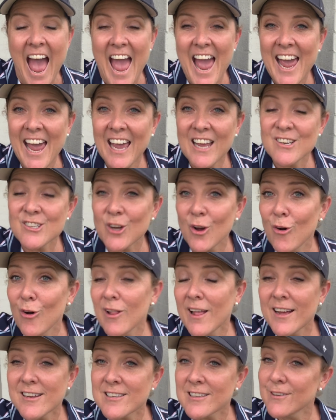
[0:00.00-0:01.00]
and
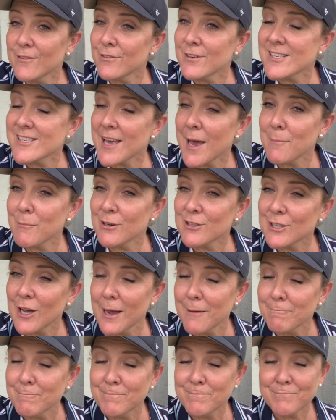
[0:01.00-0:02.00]
all our deliveries came on
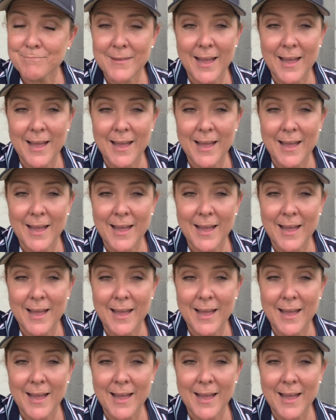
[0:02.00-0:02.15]
time.